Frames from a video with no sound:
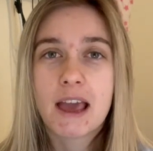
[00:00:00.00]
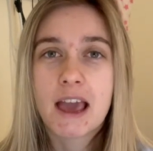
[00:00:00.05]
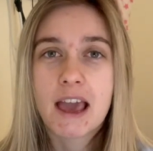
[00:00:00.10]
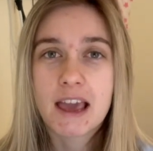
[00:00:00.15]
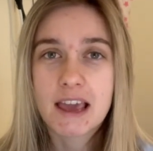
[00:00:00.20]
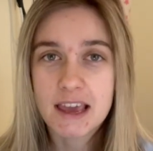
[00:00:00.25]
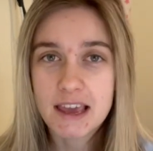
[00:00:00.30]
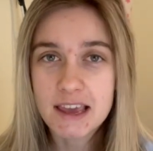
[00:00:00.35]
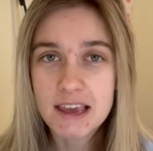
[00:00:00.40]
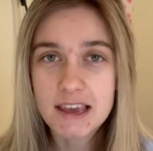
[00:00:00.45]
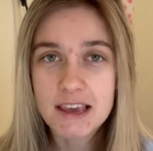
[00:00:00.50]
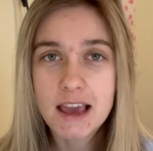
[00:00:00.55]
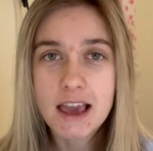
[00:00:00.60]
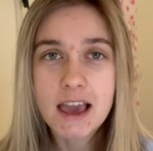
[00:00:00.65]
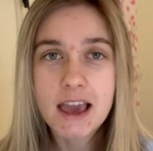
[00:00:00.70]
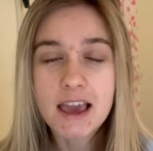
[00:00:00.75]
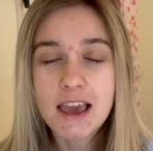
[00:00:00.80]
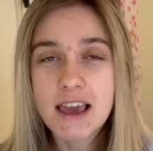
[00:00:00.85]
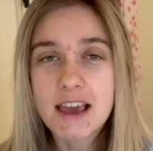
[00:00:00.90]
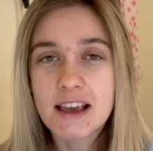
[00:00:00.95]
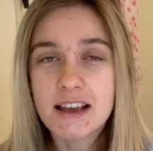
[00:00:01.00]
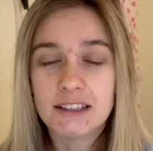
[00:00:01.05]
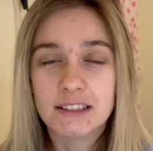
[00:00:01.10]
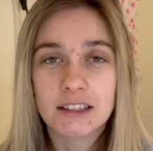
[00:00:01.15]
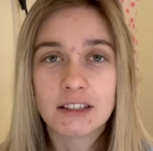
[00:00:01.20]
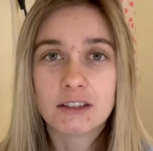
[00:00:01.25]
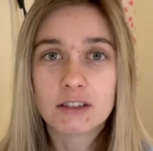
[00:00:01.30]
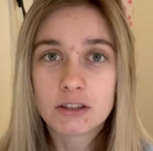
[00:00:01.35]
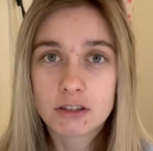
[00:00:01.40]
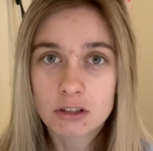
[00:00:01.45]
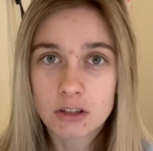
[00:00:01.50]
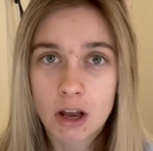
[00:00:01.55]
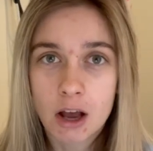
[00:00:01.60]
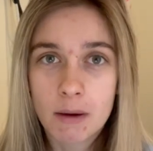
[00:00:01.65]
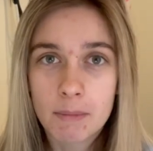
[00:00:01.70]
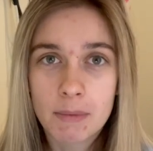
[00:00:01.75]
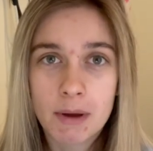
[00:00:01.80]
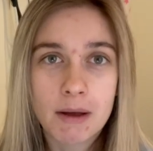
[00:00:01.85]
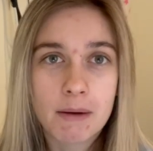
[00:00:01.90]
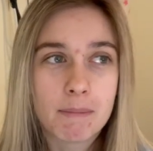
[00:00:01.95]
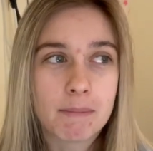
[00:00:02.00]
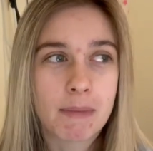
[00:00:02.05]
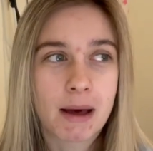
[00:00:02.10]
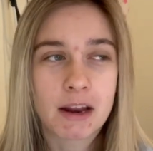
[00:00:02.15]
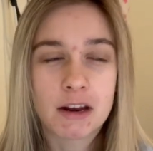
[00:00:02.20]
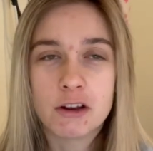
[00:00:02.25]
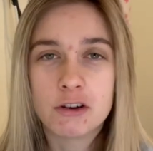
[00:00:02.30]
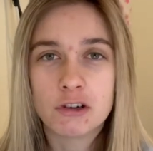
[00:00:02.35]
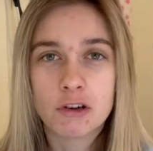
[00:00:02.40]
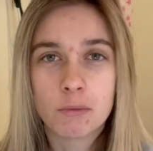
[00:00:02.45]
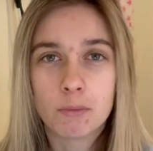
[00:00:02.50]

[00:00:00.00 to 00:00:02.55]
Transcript: He is some manager.